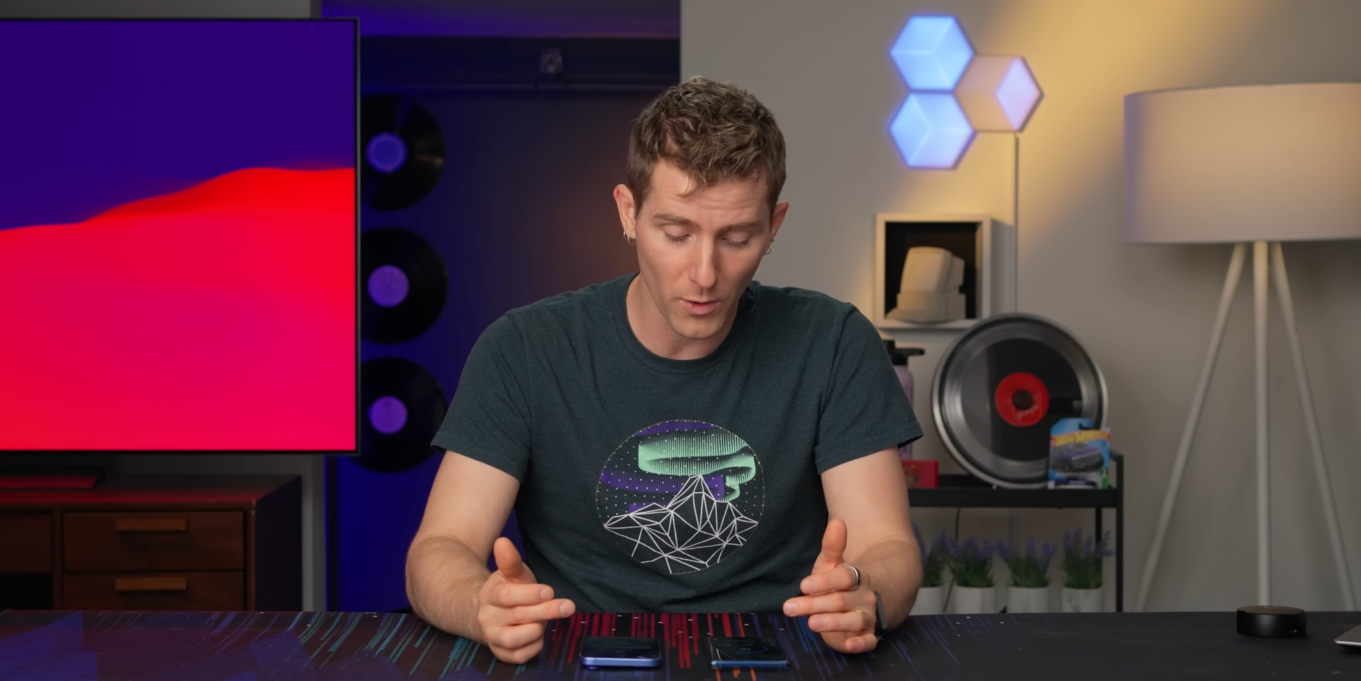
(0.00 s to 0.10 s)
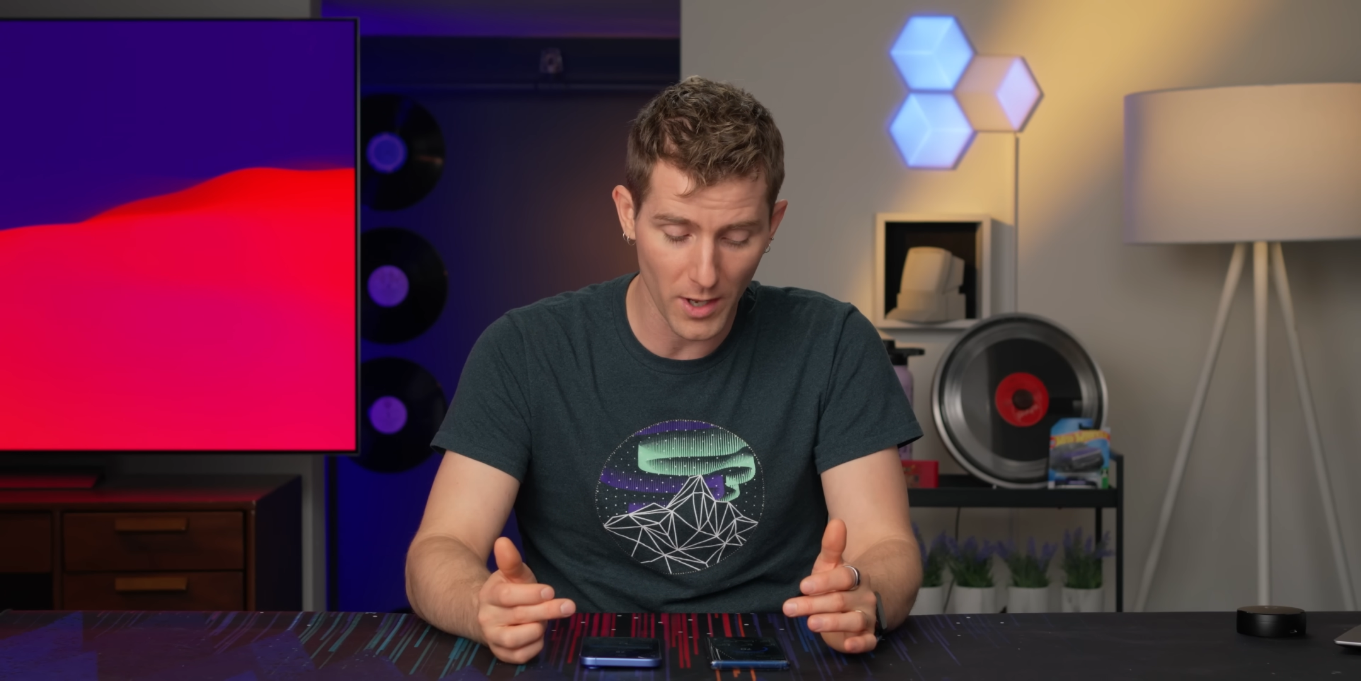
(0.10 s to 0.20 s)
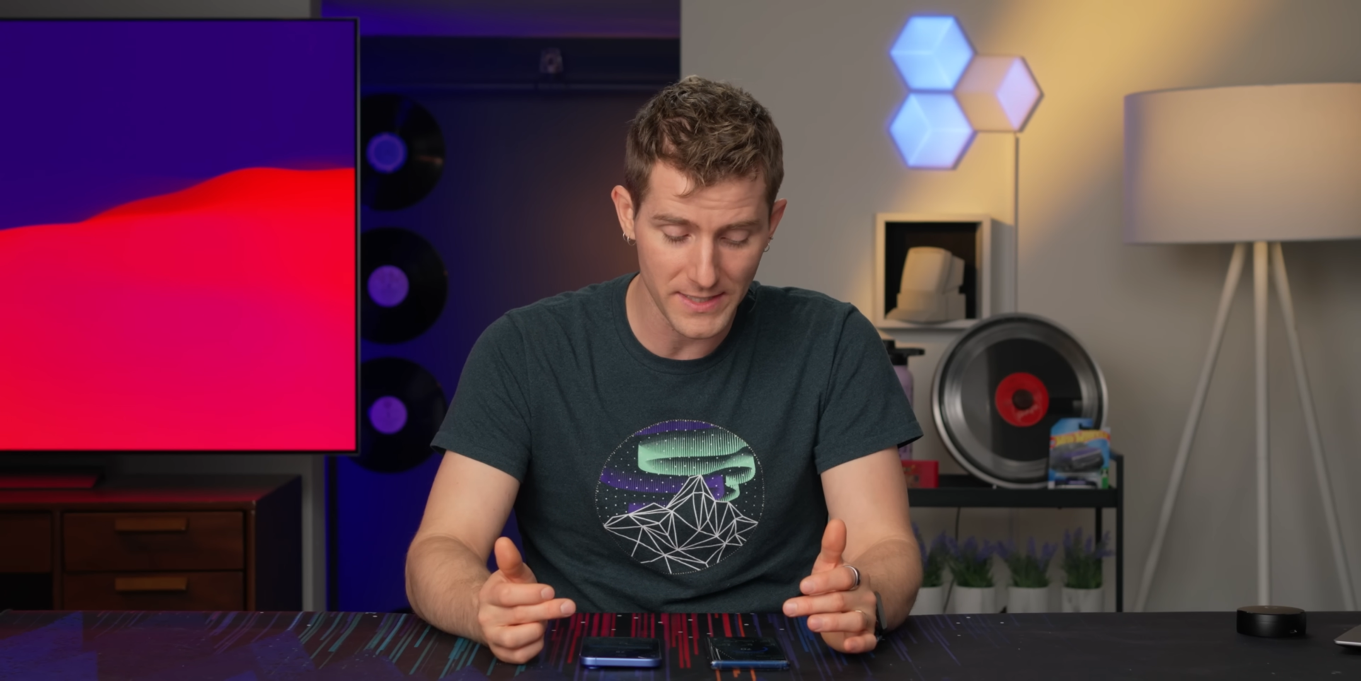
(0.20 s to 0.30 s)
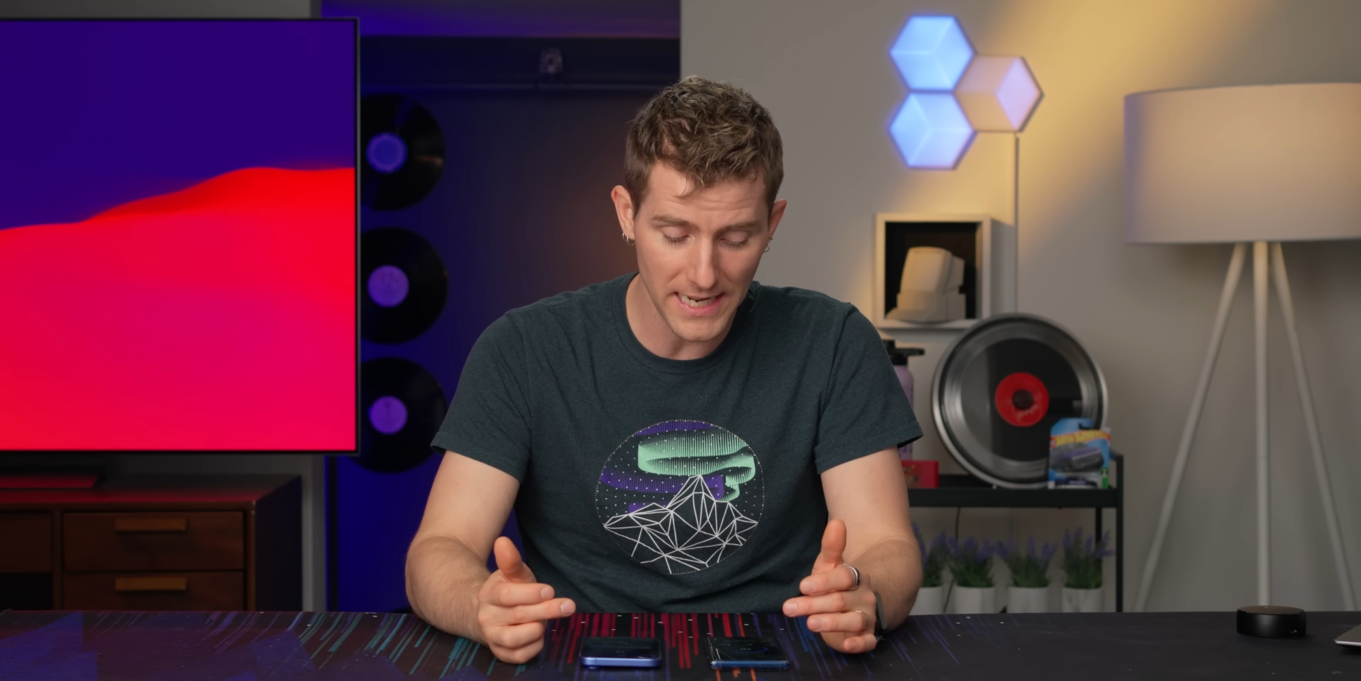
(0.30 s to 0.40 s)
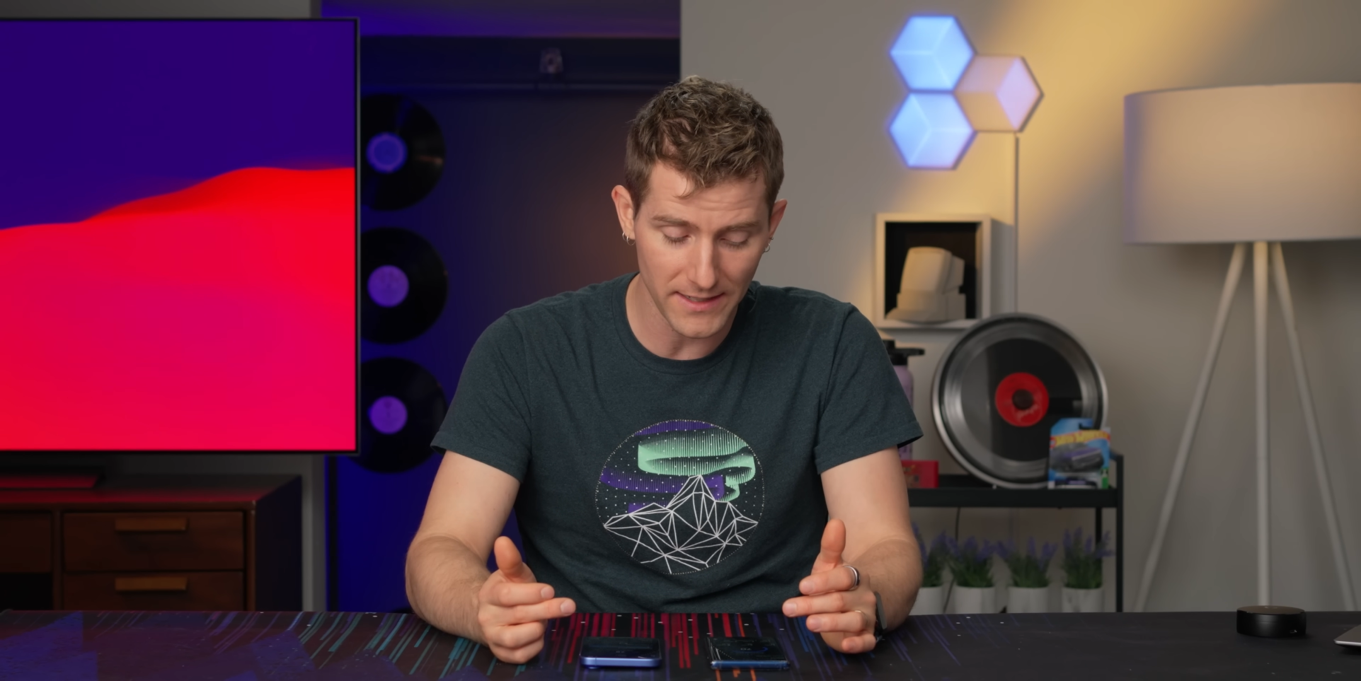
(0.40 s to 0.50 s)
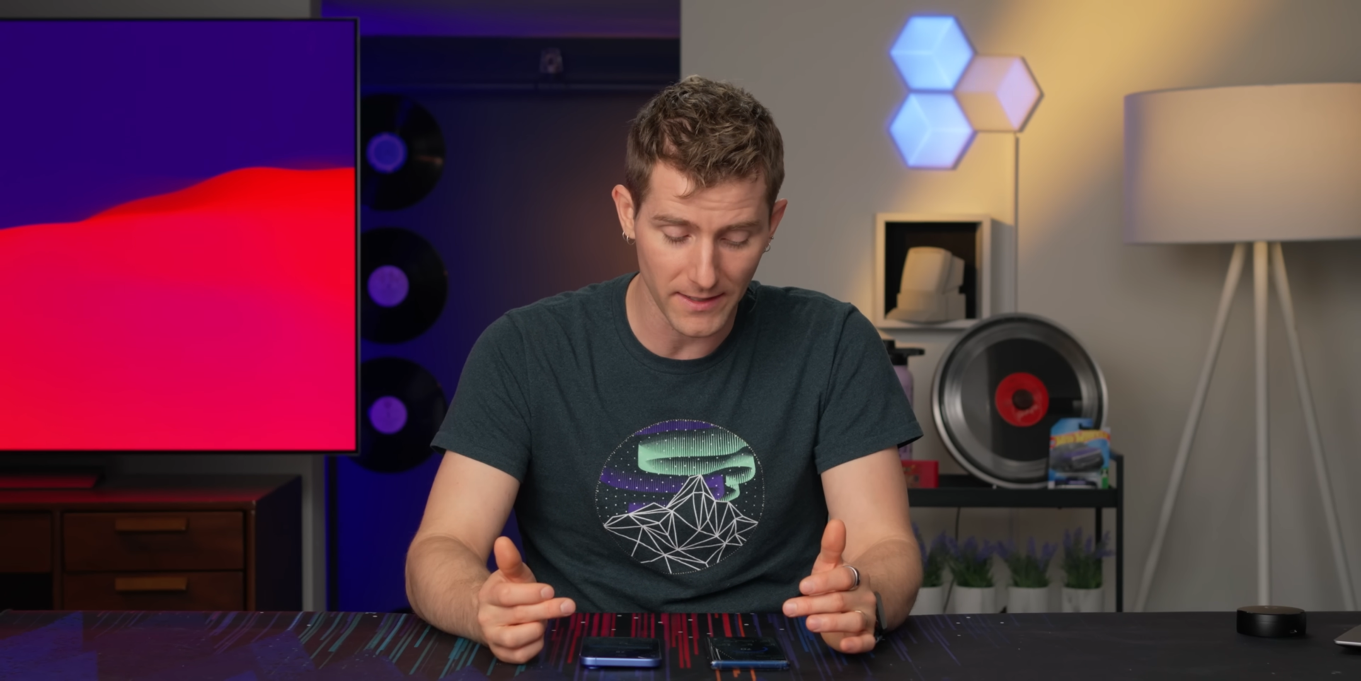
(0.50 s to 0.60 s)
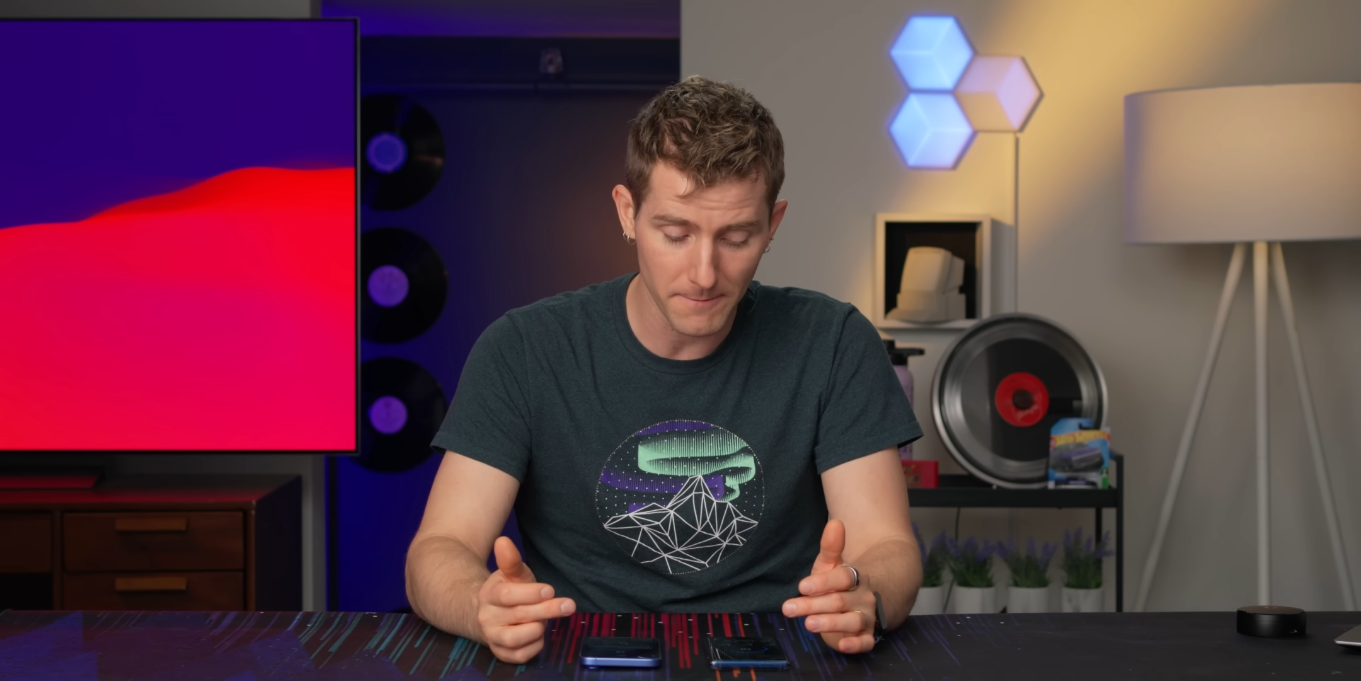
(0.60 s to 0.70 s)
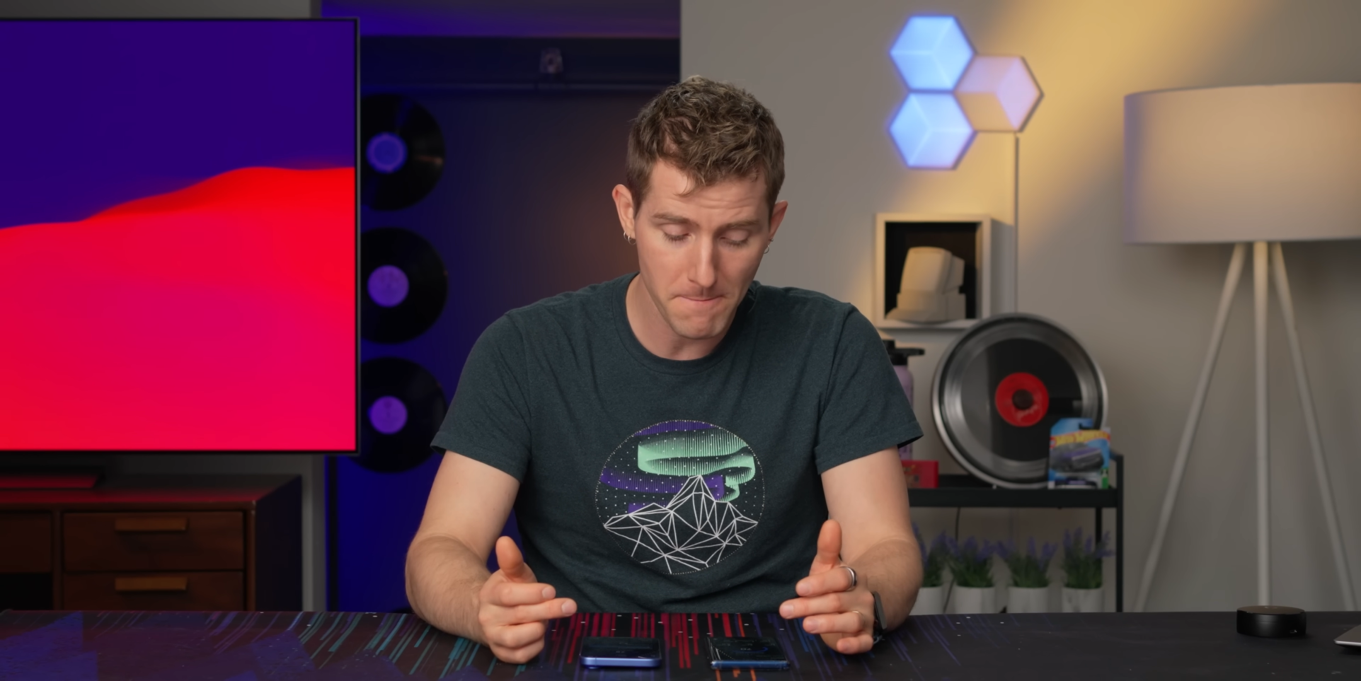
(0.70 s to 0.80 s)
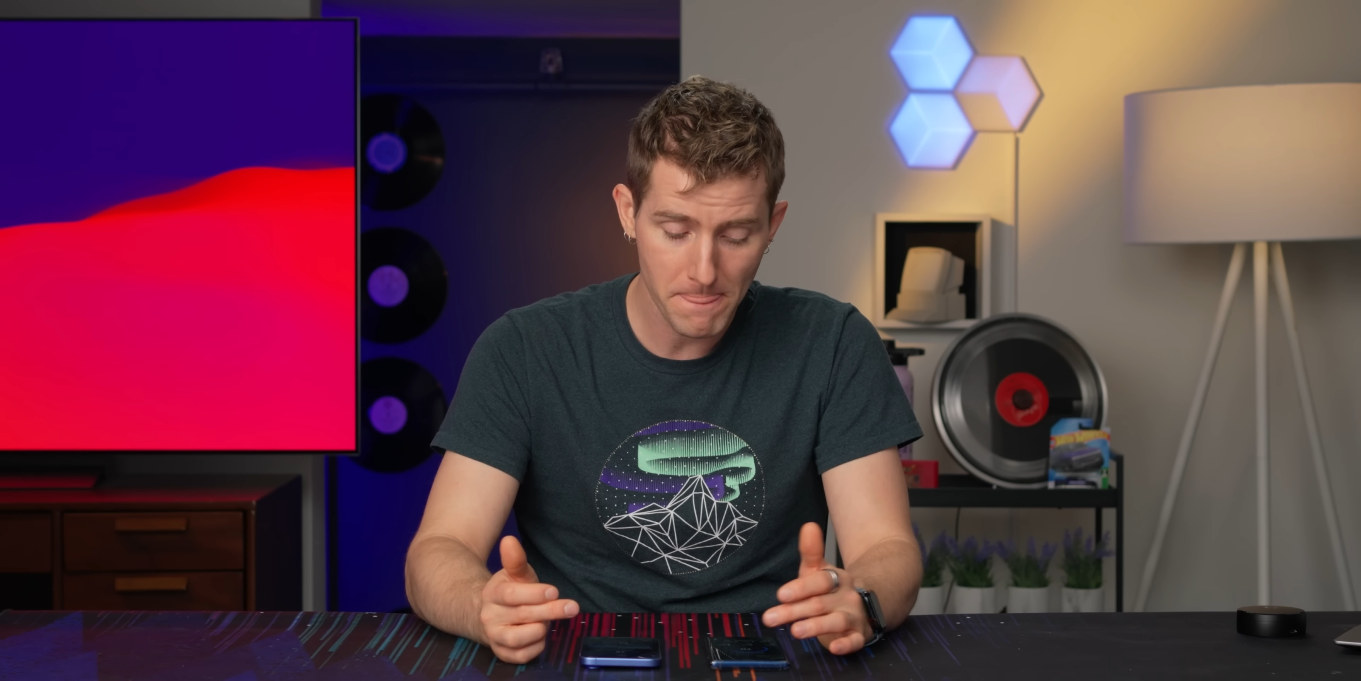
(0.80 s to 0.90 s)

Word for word: raw data,